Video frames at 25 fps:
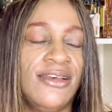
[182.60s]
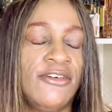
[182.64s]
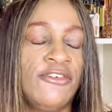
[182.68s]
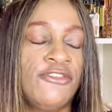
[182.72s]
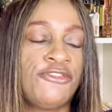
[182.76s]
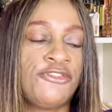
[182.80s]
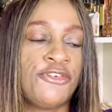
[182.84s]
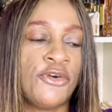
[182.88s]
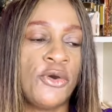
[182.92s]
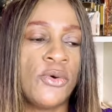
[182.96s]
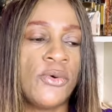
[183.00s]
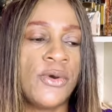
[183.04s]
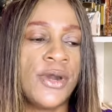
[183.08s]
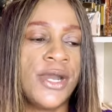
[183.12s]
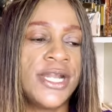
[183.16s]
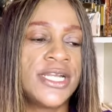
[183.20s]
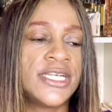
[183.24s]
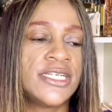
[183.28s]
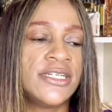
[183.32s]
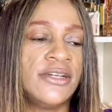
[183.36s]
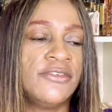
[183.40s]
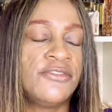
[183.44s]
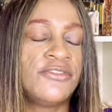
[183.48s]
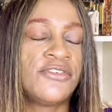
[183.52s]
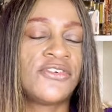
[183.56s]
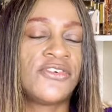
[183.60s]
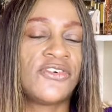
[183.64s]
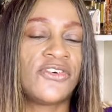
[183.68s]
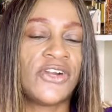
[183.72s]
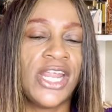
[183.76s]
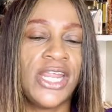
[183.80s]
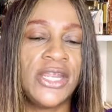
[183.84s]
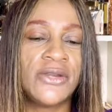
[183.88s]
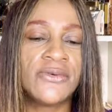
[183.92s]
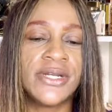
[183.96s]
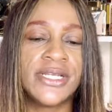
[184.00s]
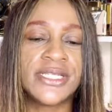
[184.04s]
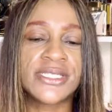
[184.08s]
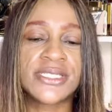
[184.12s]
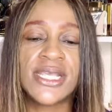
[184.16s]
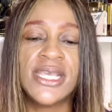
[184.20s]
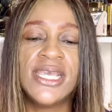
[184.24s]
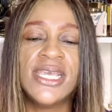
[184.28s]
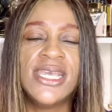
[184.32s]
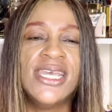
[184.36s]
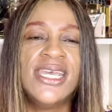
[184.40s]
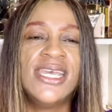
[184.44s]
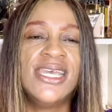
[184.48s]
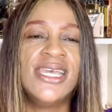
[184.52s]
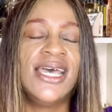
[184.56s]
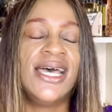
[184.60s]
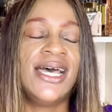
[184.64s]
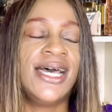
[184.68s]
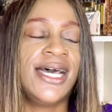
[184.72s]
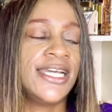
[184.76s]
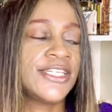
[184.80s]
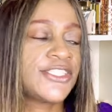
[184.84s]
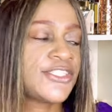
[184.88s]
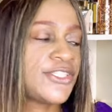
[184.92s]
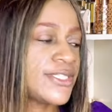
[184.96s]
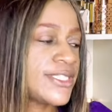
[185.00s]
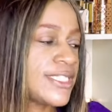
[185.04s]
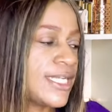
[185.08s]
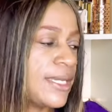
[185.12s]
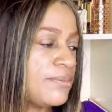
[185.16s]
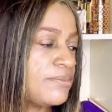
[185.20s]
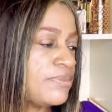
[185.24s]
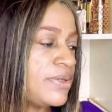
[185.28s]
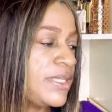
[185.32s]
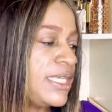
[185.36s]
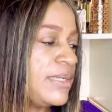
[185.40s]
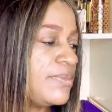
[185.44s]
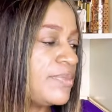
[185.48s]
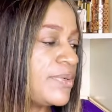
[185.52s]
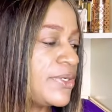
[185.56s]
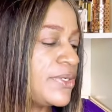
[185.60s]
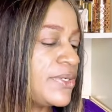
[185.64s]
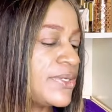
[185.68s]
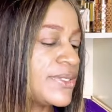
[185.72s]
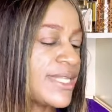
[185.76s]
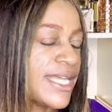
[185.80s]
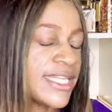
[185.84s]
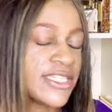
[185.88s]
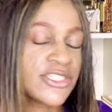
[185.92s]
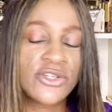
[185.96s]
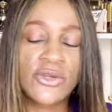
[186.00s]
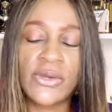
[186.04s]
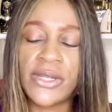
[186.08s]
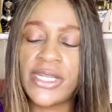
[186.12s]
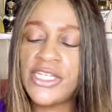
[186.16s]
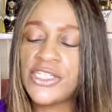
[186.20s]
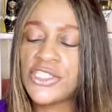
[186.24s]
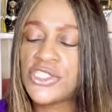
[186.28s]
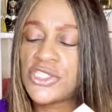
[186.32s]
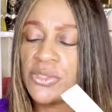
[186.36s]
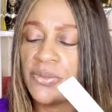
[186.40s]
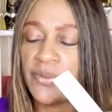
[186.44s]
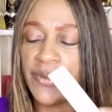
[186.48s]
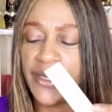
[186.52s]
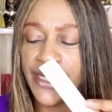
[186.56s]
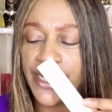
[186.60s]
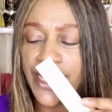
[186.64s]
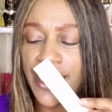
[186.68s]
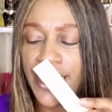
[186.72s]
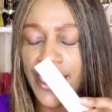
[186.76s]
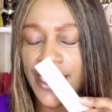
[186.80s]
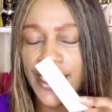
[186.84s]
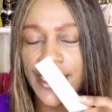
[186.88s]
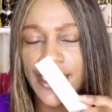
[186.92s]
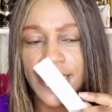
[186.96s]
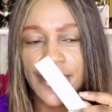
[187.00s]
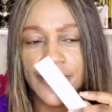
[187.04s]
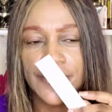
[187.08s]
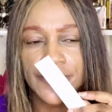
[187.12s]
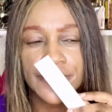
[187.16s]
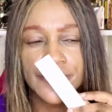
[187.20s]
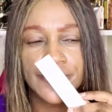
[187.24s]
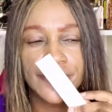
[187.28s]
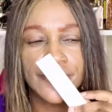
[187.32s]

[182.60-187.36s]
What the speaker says: forward fragrance. To some people, that's going to be like